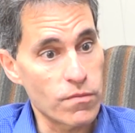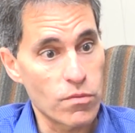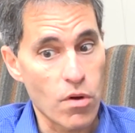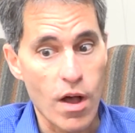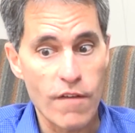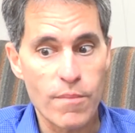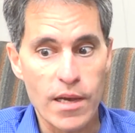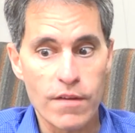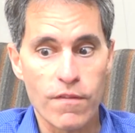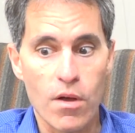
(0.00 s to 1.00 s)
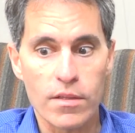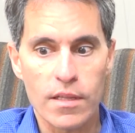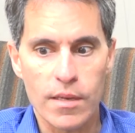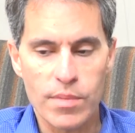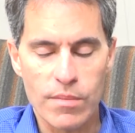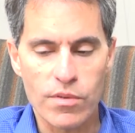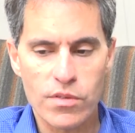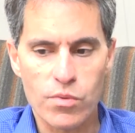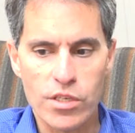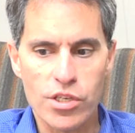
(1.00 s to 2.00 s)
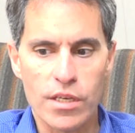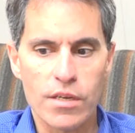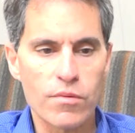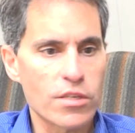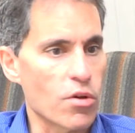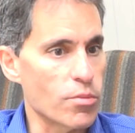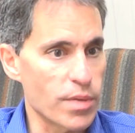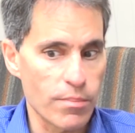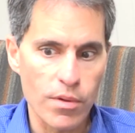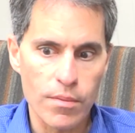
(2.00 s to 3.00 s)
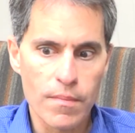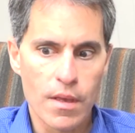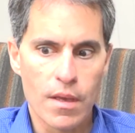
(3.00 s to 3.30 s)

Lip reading: were off by default and let people switch in. And we told people,